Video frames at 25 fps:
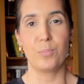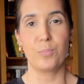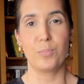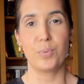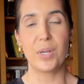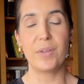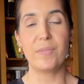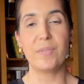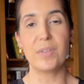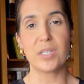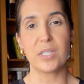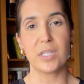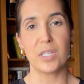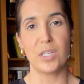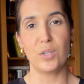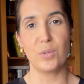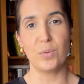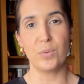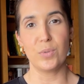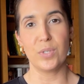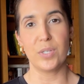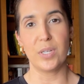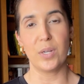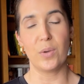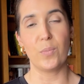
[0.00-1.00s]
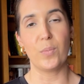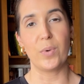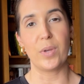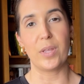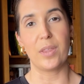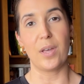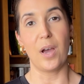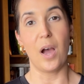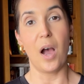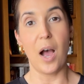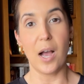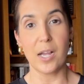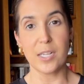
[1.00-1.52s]
previously used it with
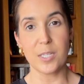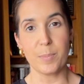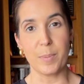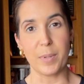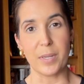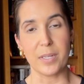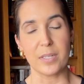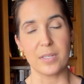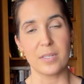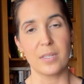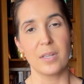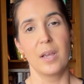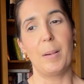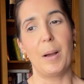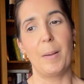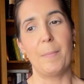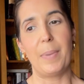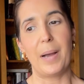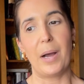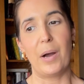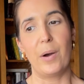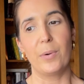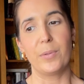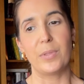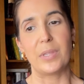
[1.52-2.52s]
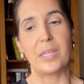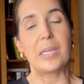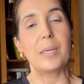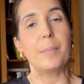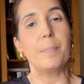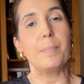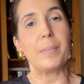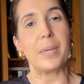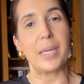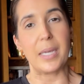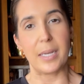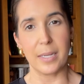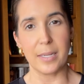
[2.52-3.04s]
hospice about the
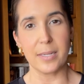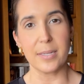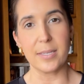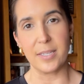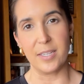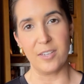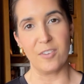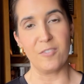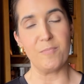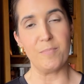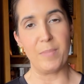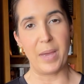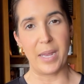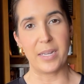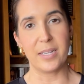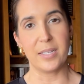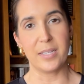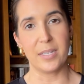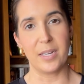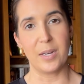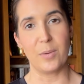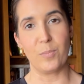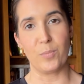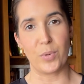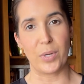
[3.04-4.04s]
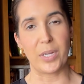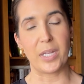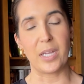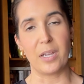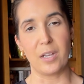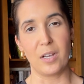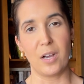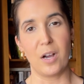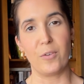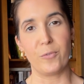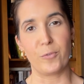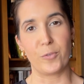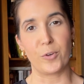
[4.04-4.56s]
immediacy of medicine and bringing
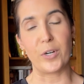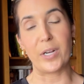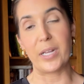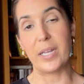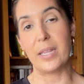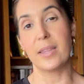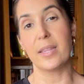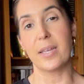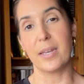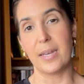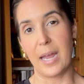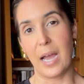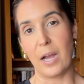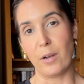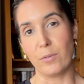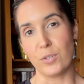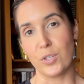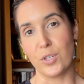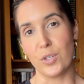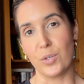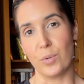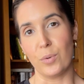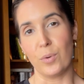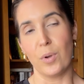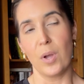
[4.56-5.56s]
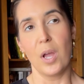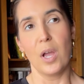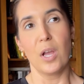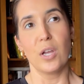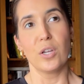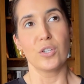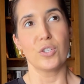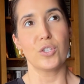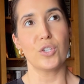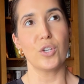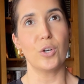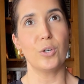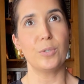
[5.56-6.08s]
comfort in the now too.
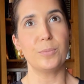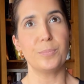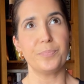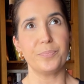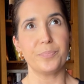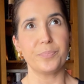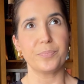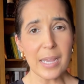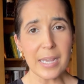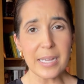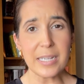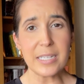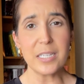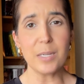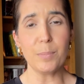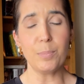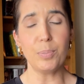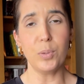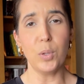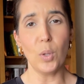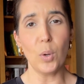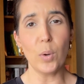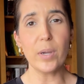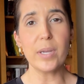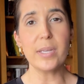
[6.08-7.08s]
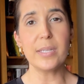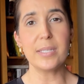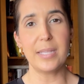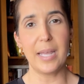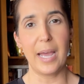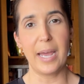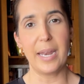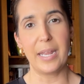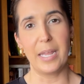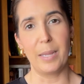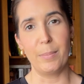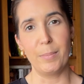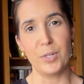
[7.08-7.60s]
So it deploys
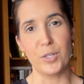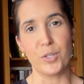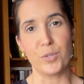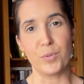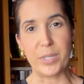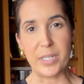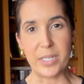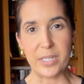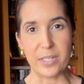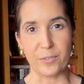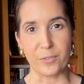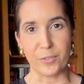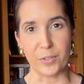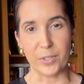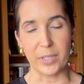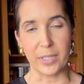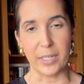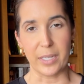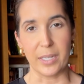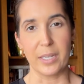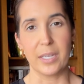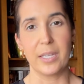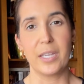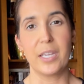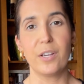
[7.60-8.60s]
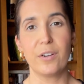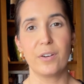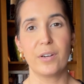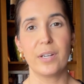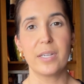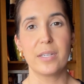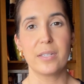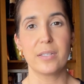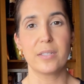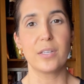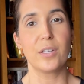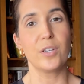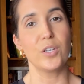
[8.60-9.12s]
that imagery differently. Here
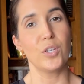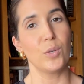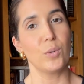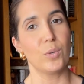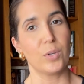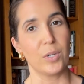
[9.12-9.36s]
is the new